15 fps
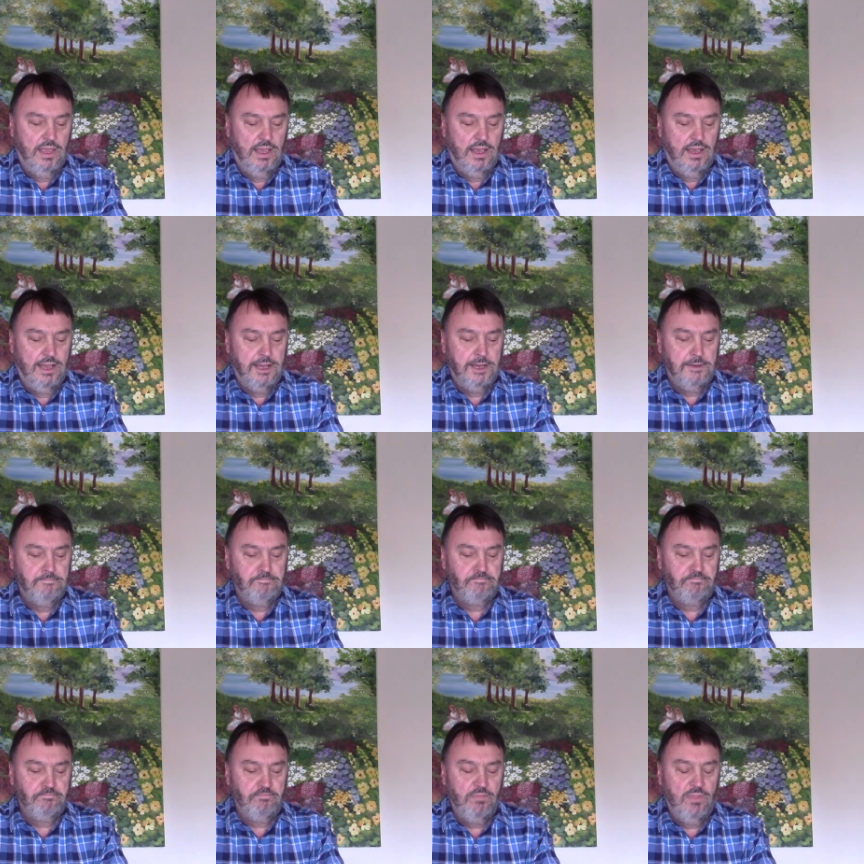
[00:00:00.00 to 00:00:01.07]
Um,
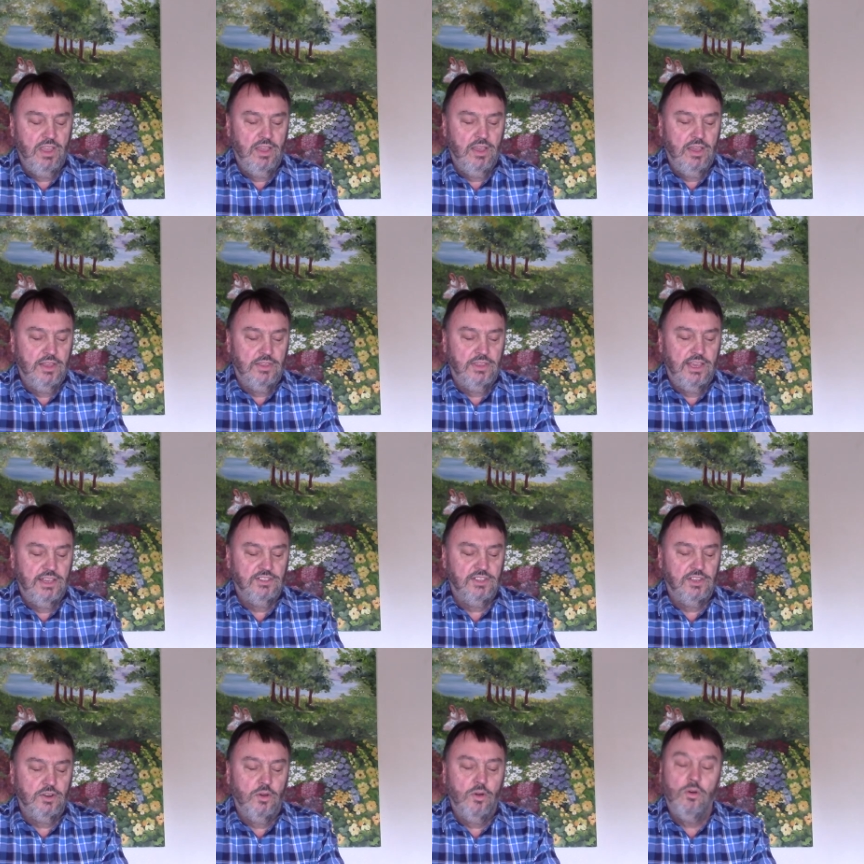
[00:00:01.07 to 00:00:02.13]
there's
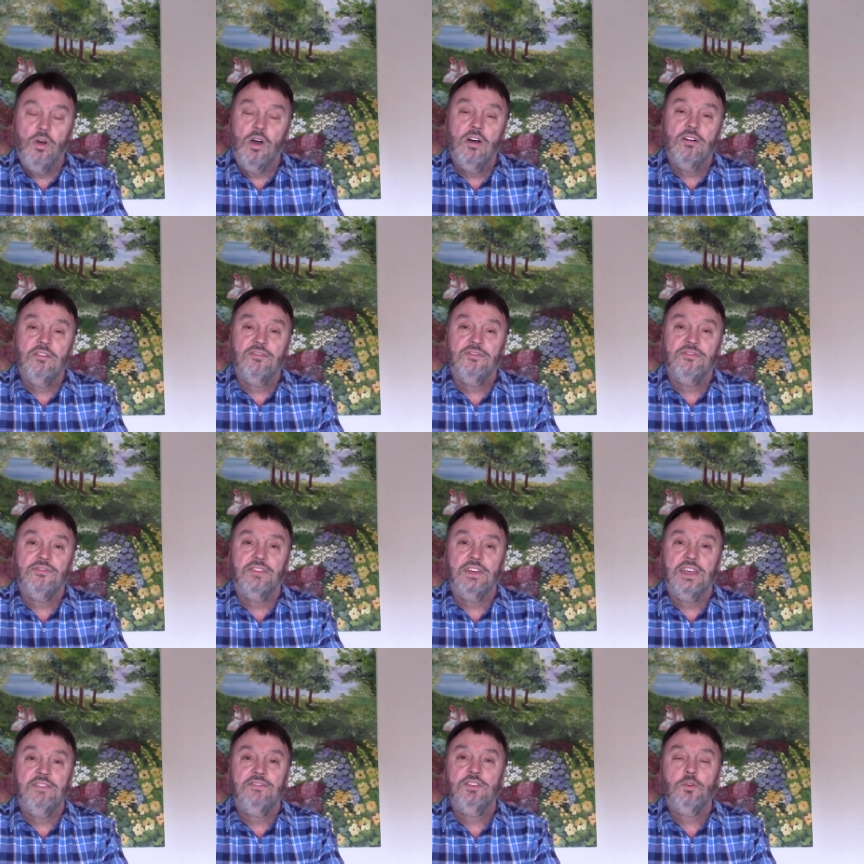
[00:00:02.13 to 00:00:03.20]
the law of
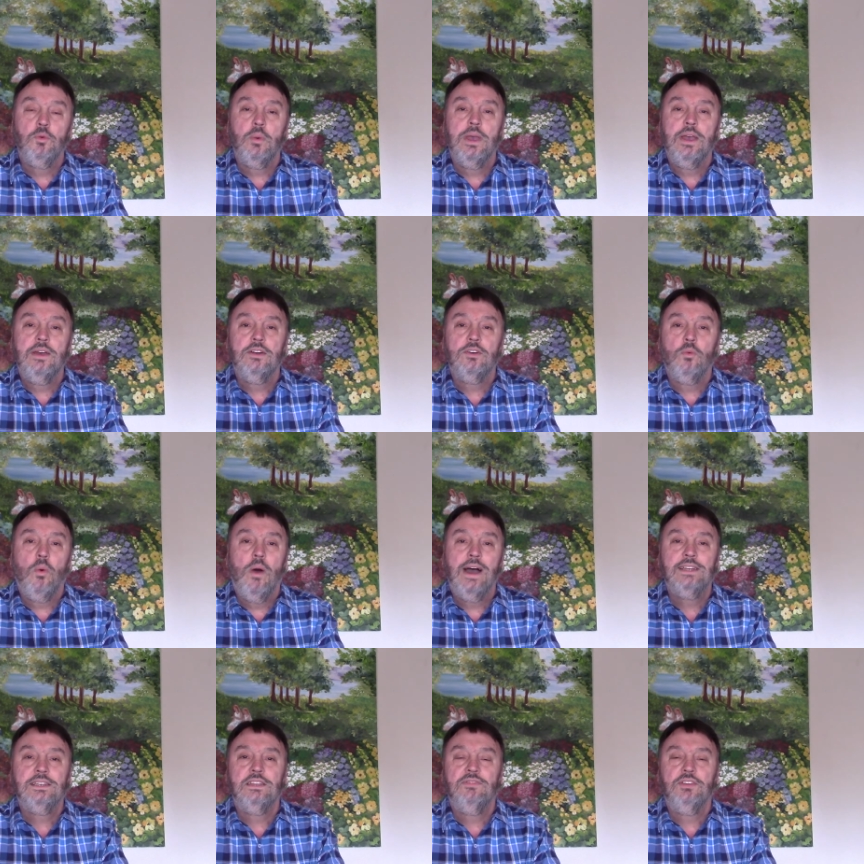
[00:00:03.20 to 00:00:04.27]
if you wear
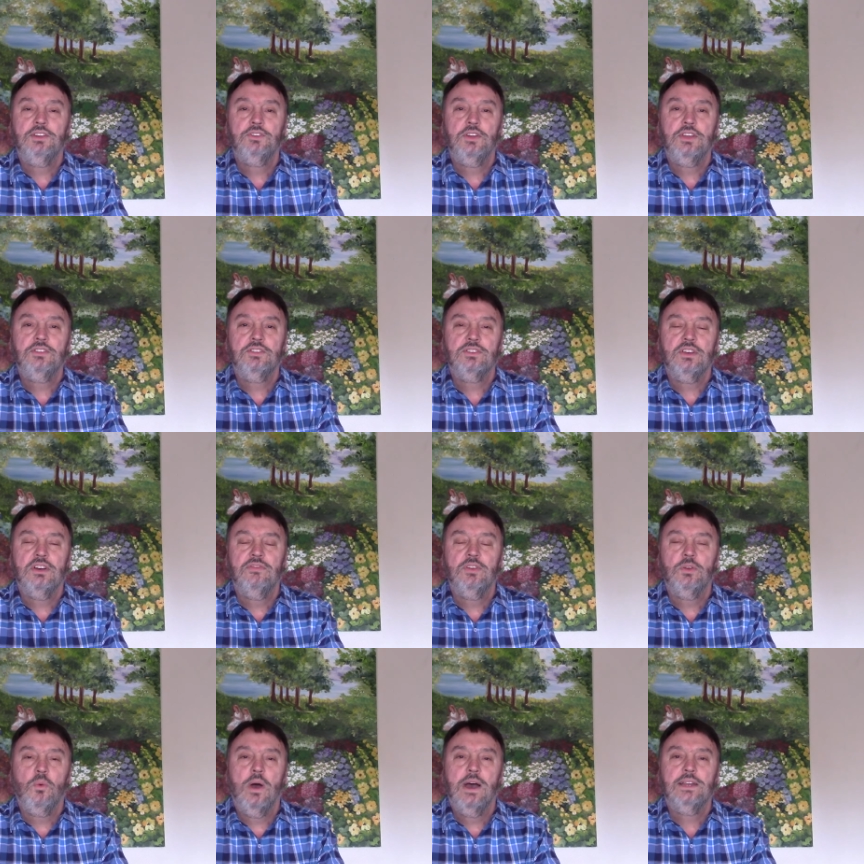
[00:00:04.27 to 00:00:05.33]
white, if you dress yourself
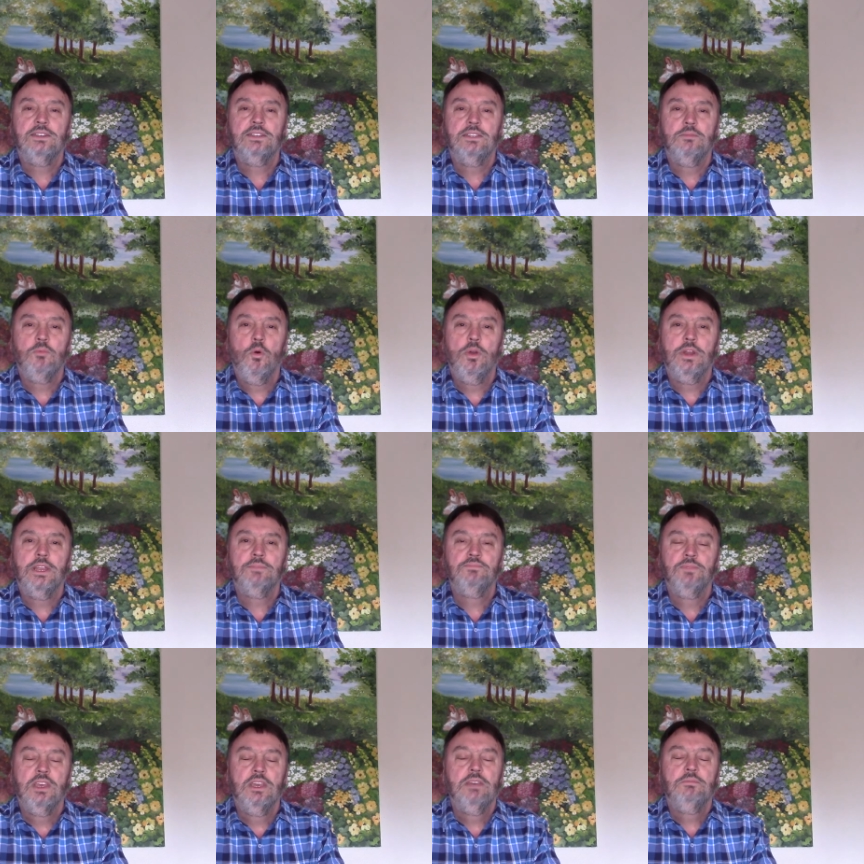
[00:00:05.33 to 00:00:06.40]
in white in the
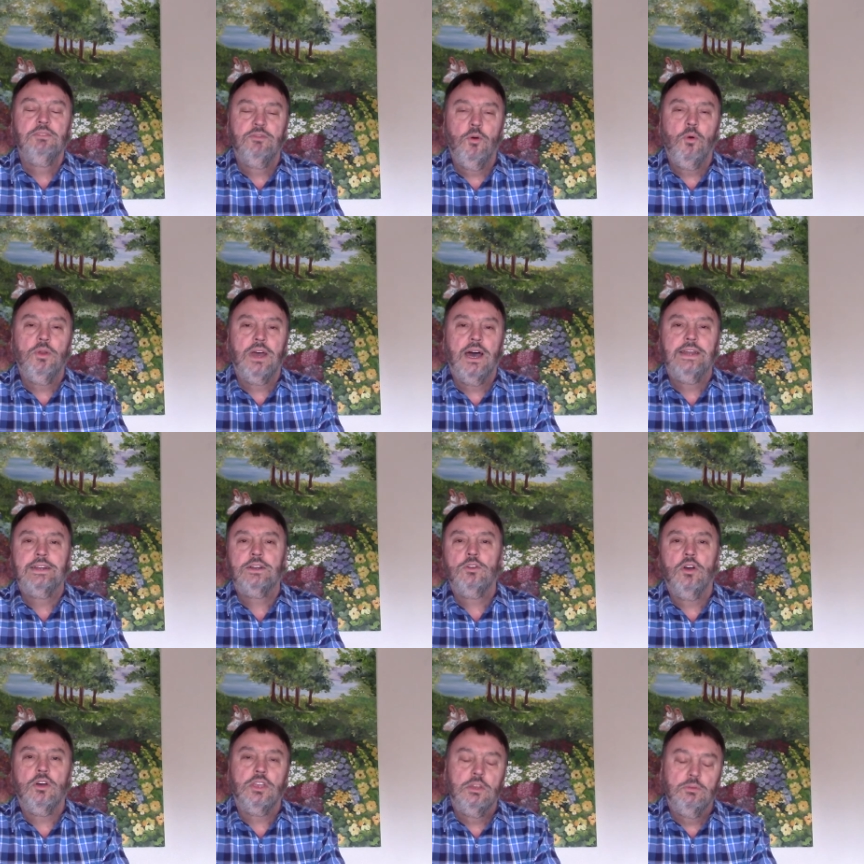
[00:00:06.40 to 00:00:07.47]
morning, before 9
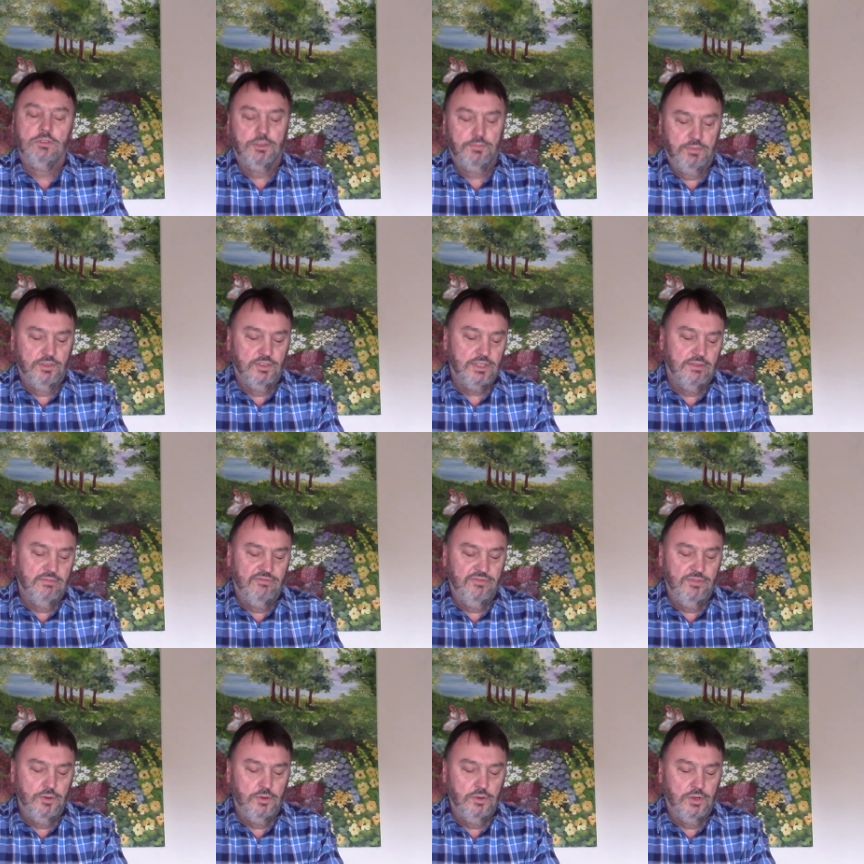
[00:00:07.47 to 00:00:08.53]
o'clock you will spill some
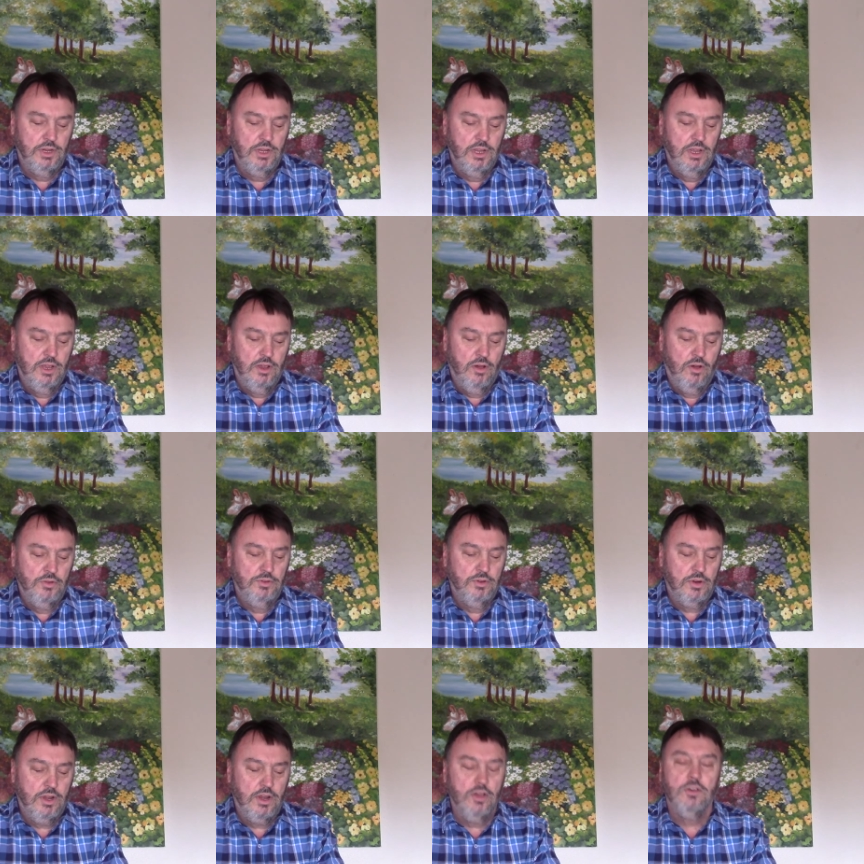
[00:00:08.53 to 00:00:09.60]
food on your
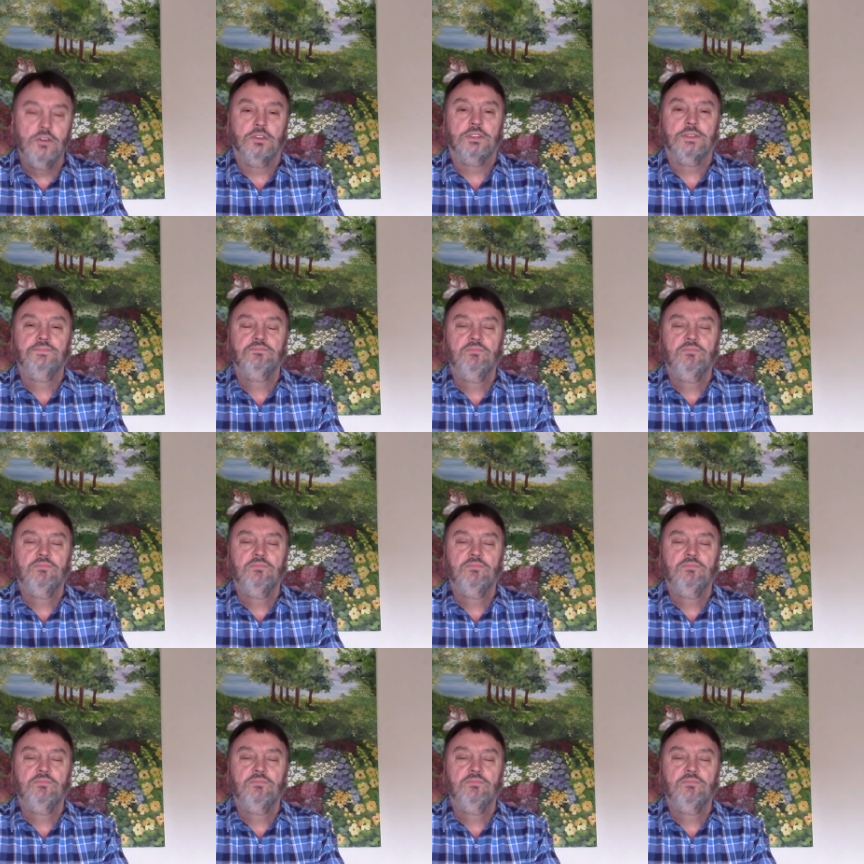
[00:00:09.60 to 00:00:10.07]
clothes.